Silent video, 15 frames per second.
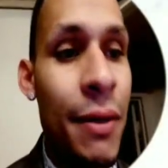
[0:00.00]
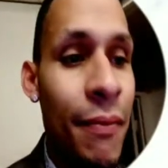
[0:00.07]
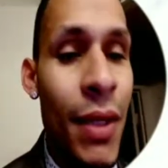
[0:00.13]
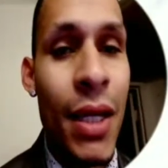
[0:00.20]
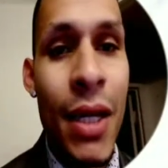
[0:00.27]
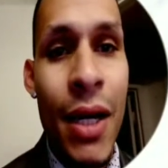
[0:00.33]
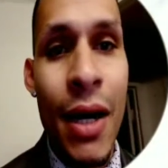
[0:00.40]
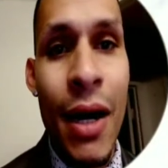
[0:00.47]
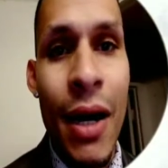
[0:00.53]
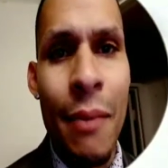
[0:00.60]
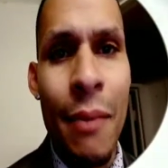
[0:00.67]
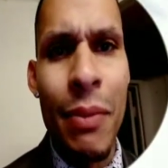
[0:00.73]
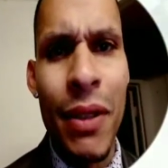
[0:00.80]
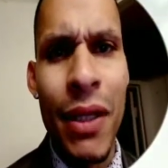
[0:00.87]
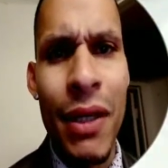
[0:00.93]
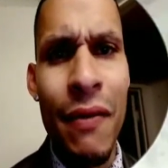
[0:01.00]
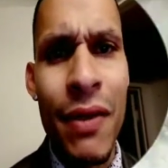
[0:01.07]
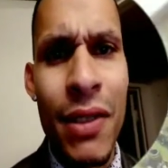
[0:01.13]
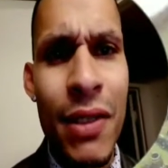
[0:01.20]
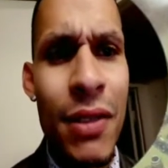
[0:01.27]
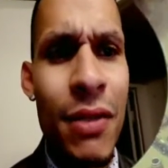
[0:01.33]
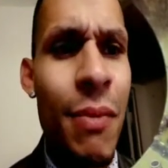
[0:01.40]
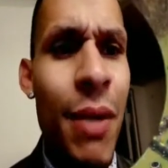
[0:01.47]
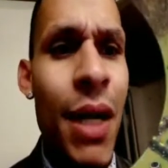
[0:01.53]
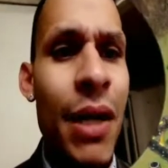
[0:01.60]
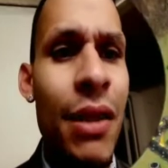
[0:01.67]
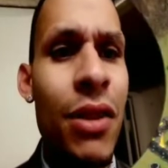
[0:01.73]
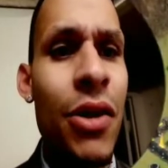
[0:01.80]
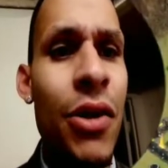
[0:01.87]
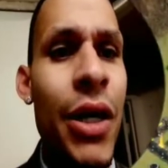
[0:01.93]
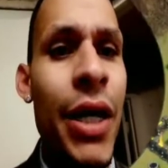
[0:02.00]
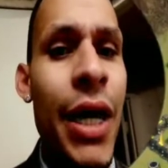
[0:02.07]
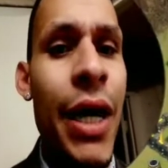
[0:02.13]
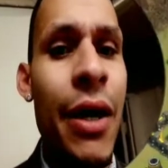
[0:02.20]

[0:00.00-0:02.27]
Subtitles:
I believe this is my 3rd account,